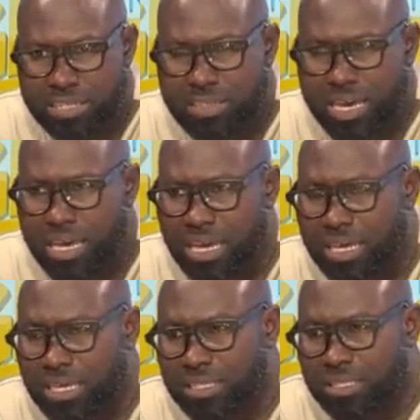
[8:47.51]
These are
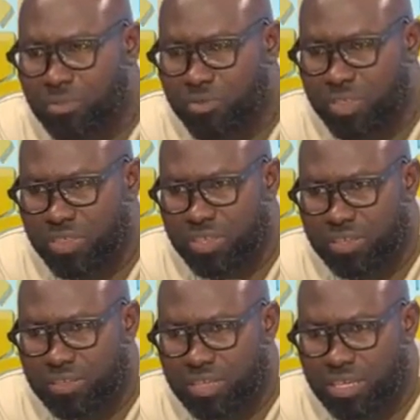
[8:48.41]
some of the
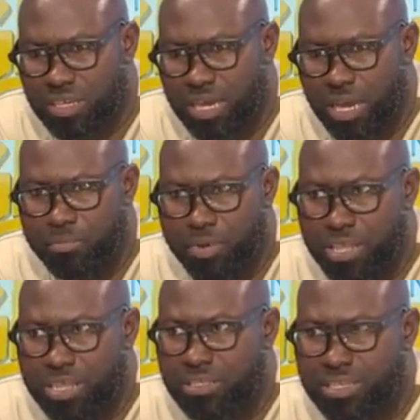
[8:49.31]
things the
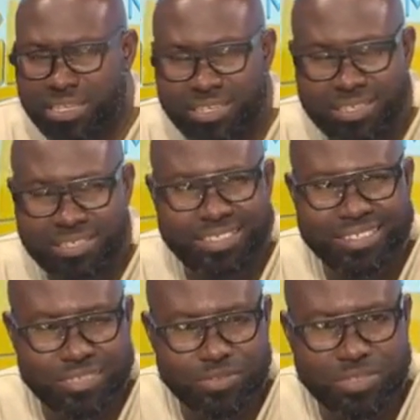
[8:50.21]
brothers in the
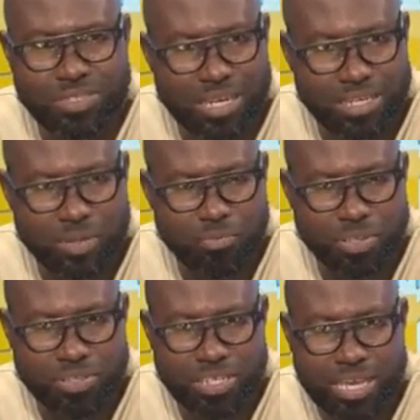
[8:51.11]
NDC did to tag the
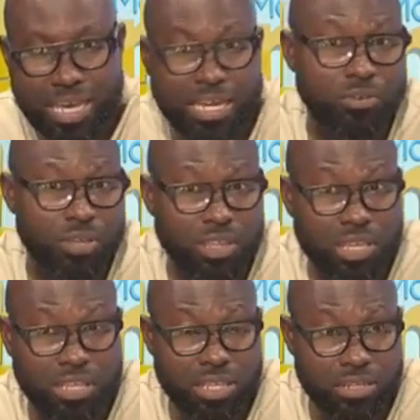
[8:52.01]
president. And I don't
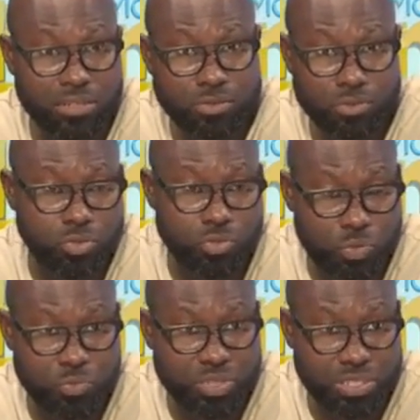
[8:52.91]
think that you
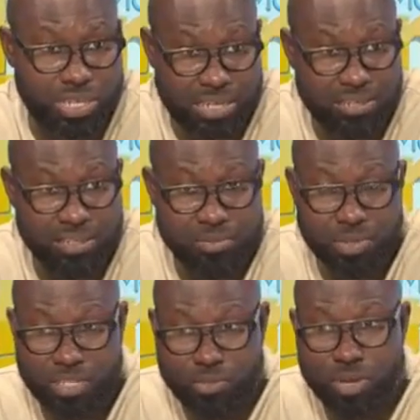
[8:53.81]
should repeat it, honestly
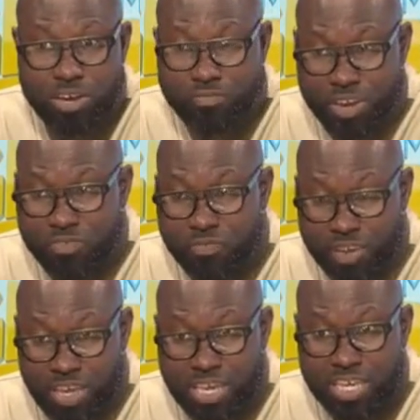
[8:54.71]
speaking. You are a very
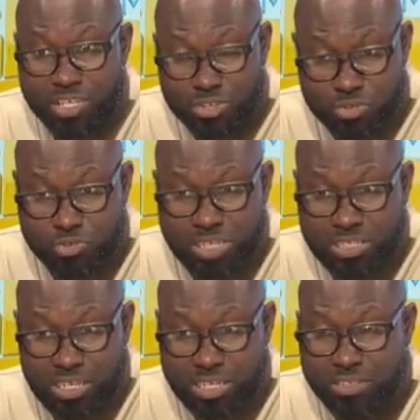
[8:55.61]
fair, neutral
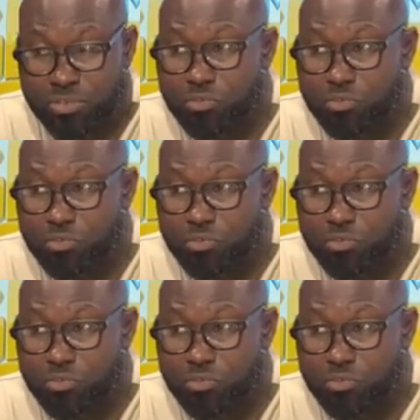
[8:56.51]
journalist.